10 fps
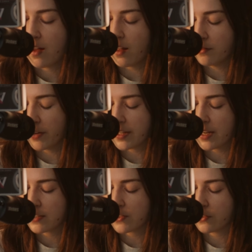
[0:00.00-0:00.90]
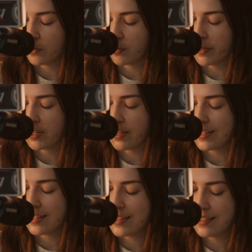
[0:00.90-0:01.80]
"All right," answered the woman, "I
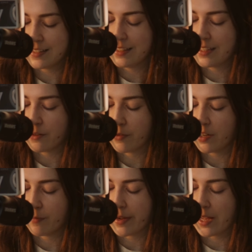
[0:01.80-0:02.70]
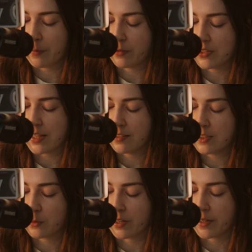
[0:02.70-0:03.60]
can easily get rid of my apples
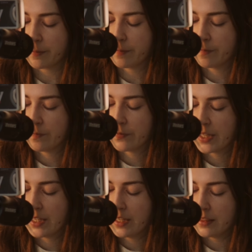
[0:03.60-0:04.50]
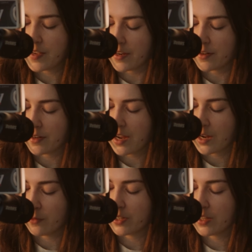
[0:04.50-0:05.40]
elsewhere." "There, I
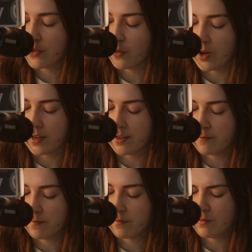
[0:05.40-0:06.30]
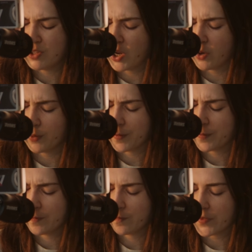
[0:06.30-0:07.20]
will give you one." "No,"
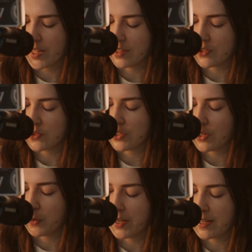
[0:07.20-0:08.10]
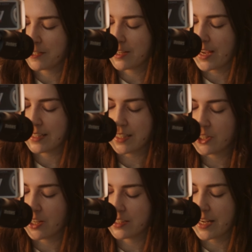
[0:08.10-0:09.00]
answered Snow White, "I dare
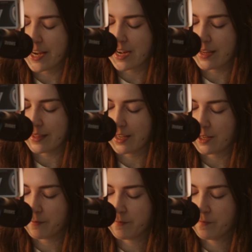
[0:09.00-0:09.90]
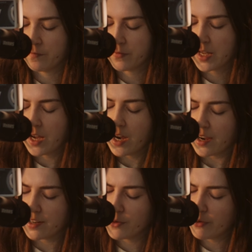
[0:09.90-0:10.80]
not take anything."
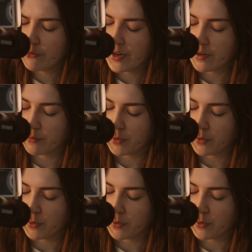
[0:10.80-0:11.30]
"Are you afraid of